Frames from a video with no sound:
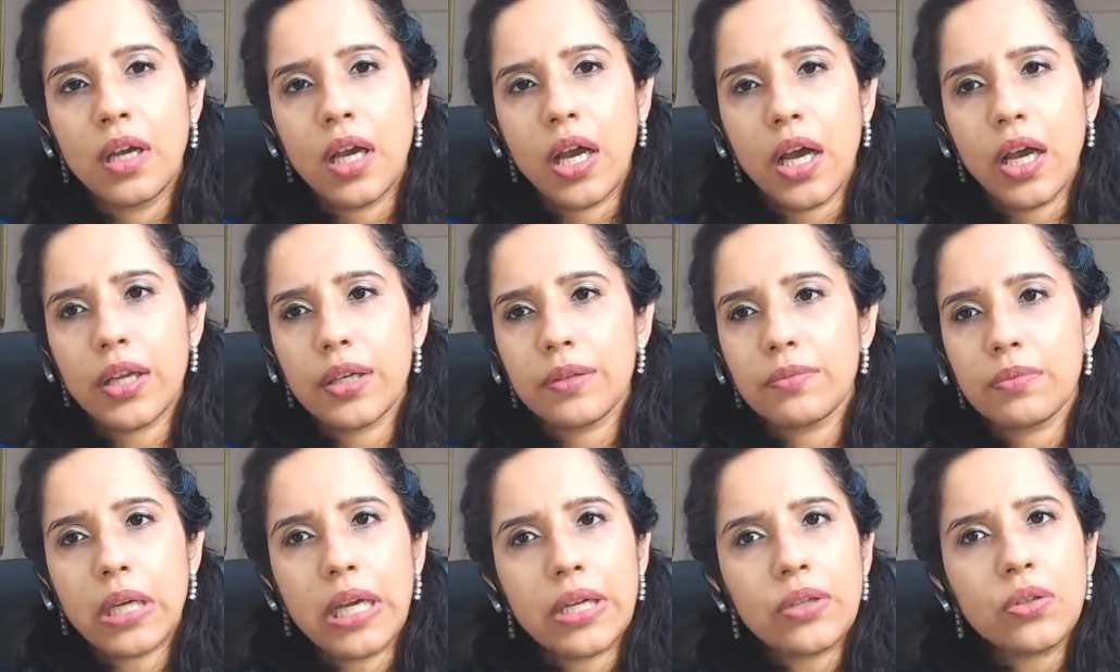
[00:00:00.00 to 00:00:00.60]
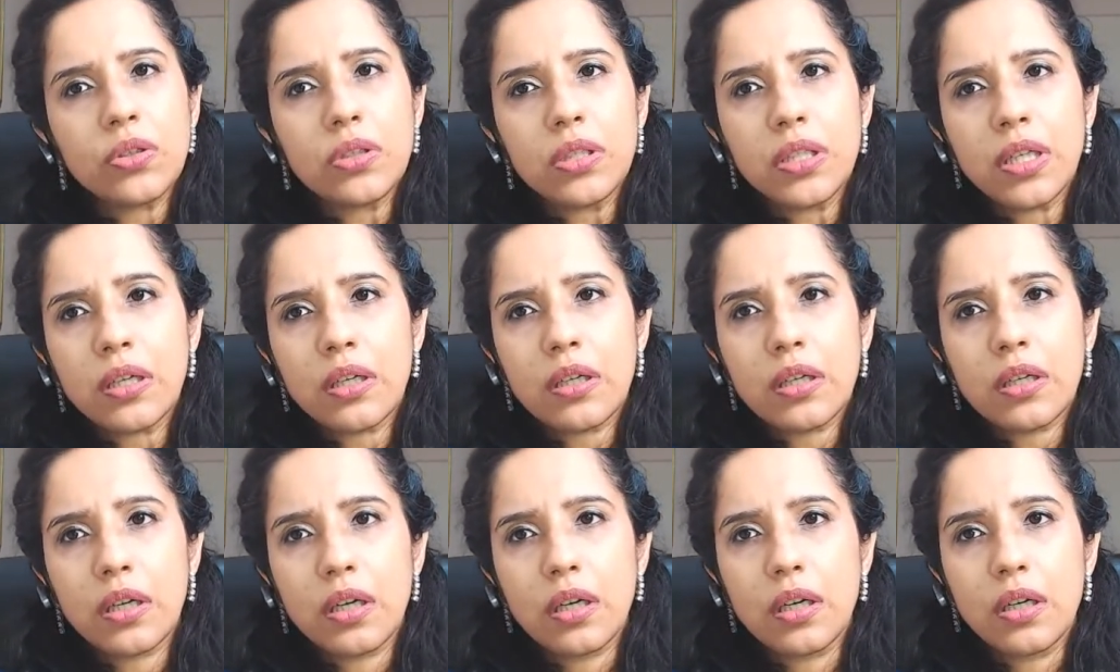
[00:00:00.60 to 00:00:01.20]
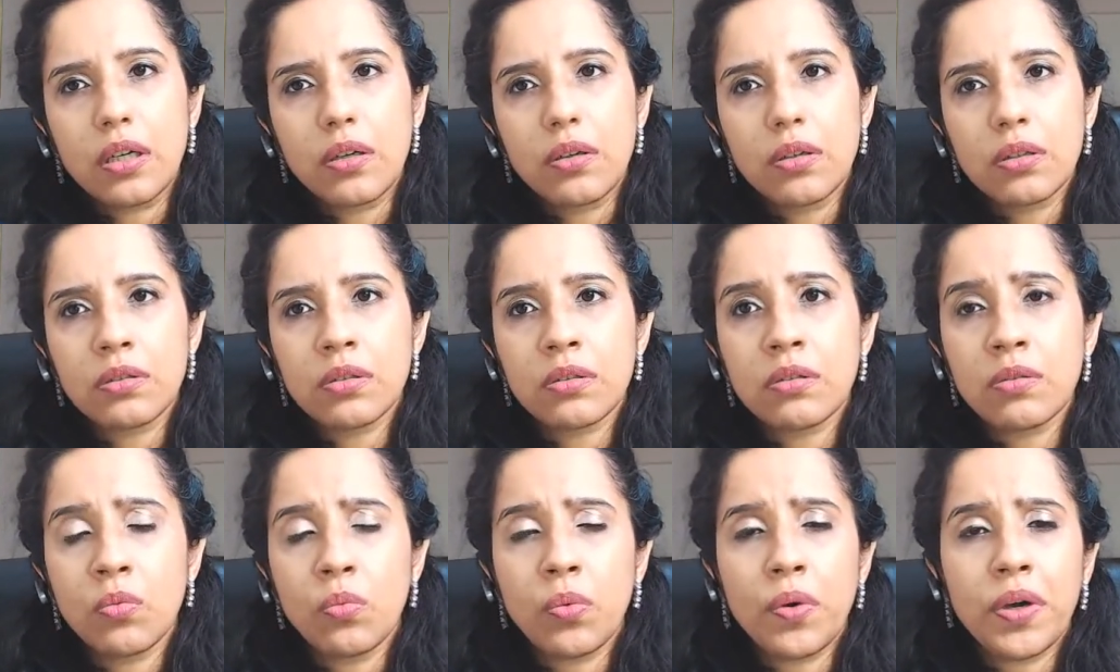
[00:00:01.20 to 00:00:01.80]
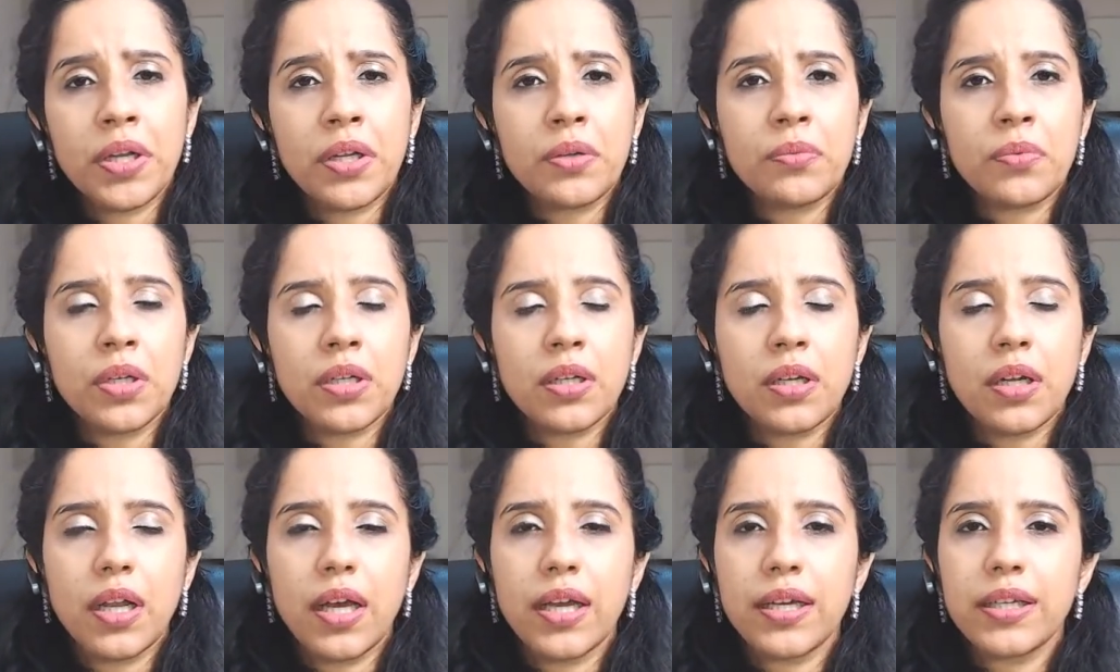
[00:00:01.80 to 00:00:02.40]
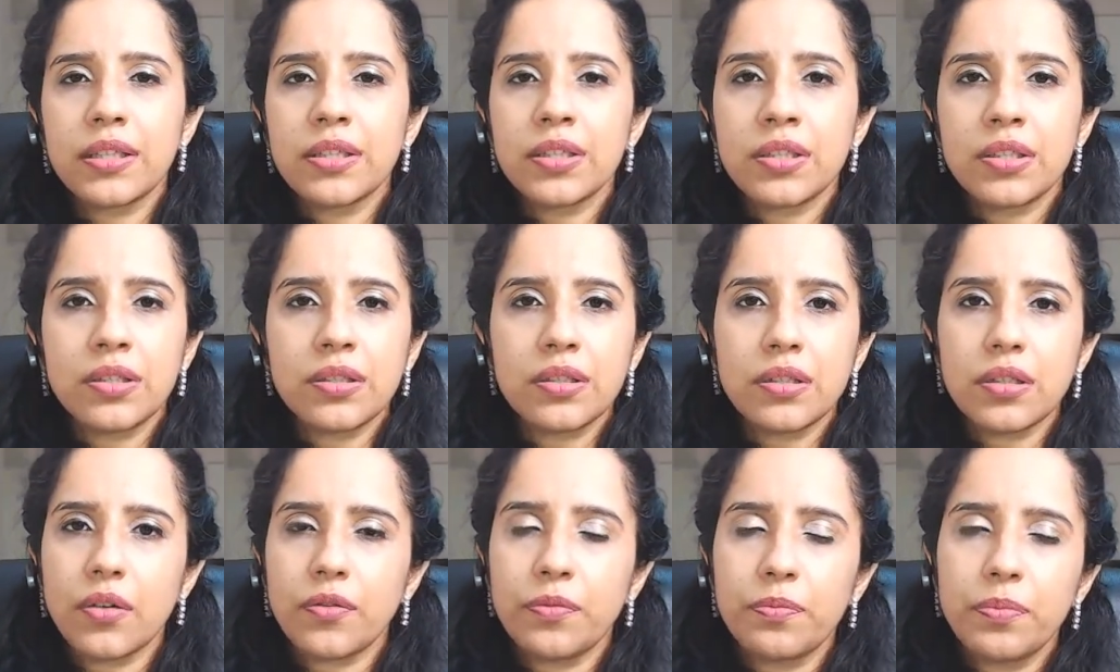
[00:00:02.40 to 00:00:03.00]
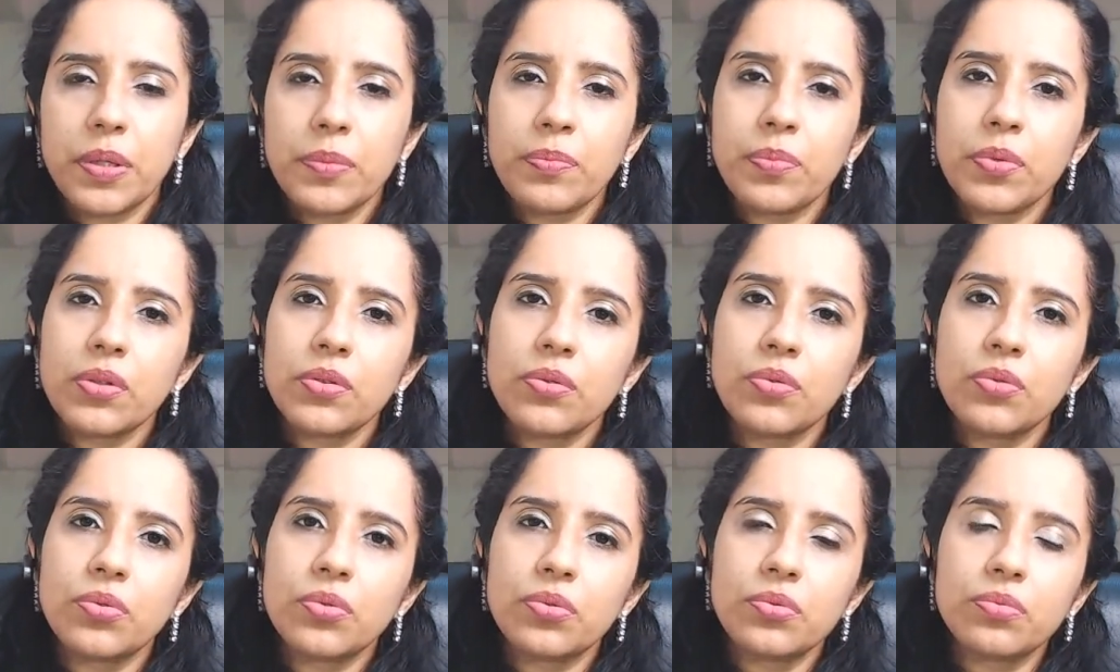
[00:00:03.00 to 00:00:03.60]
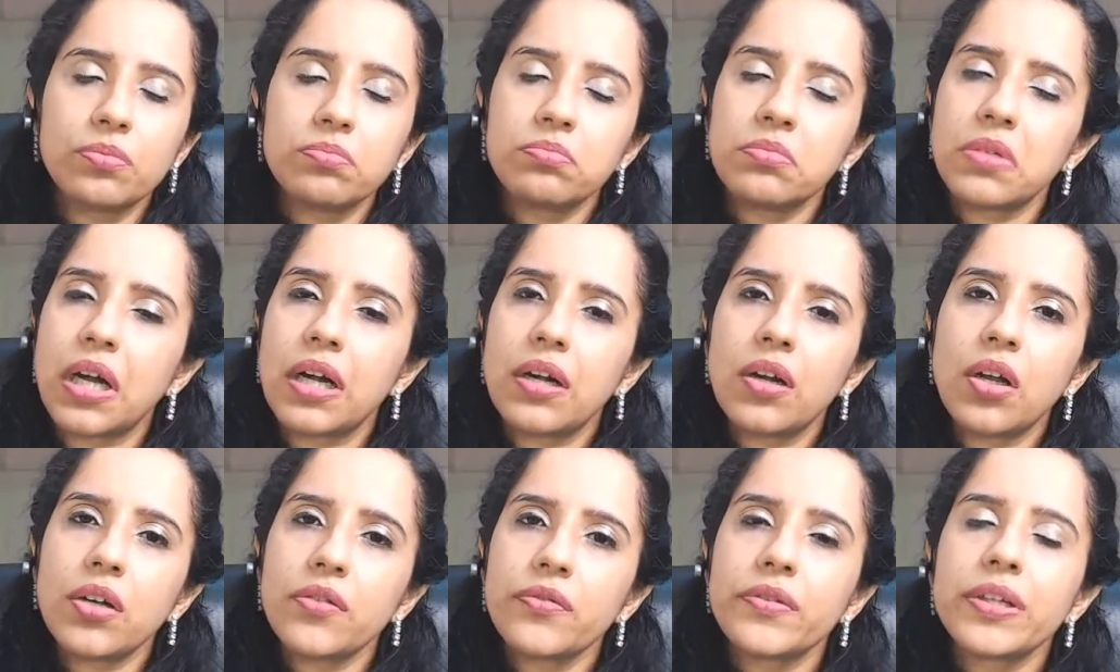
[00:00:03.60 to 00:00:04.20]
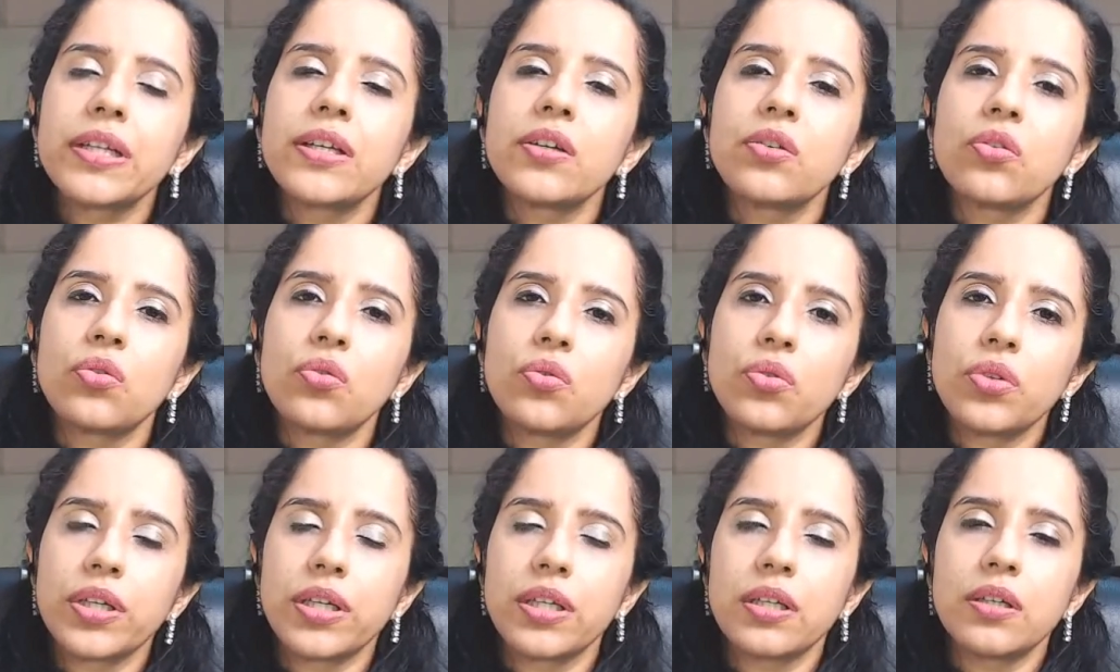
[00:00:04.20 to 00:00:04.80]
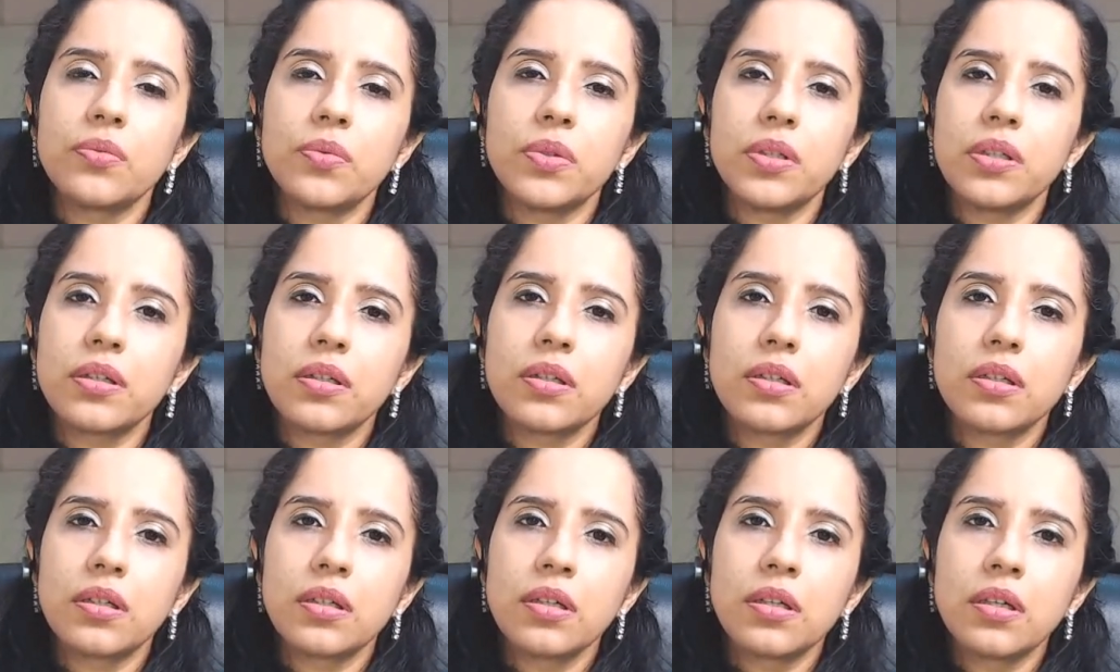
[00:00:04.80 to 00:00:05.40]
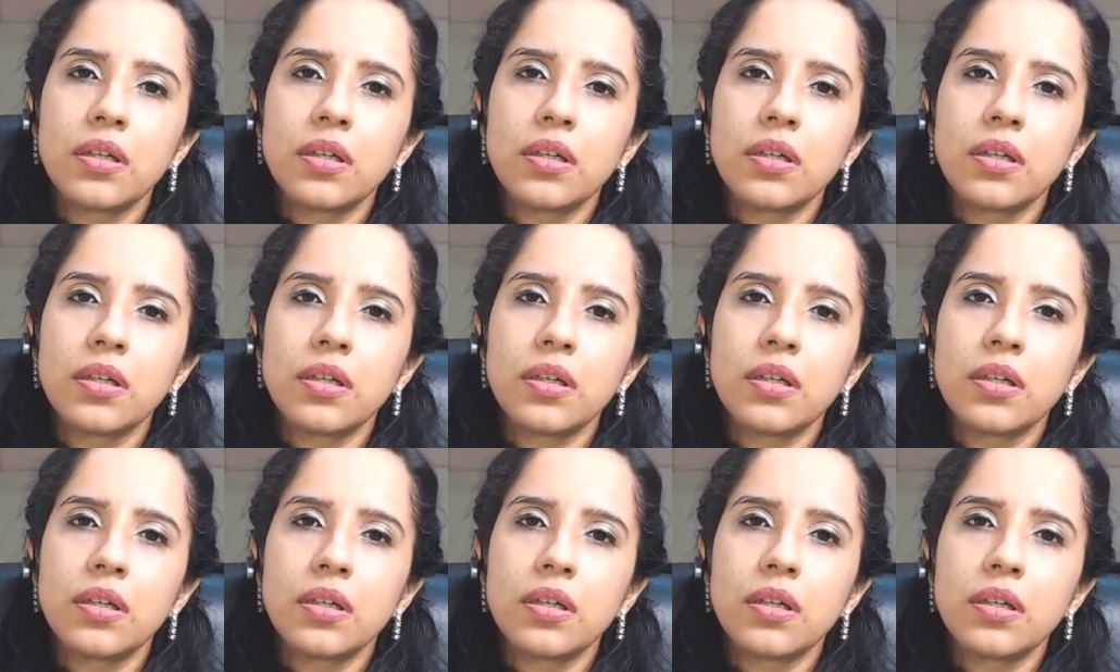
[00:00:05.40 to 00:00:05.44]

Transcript: I don't take one-on-one clients of people who are not willing to do the inner work.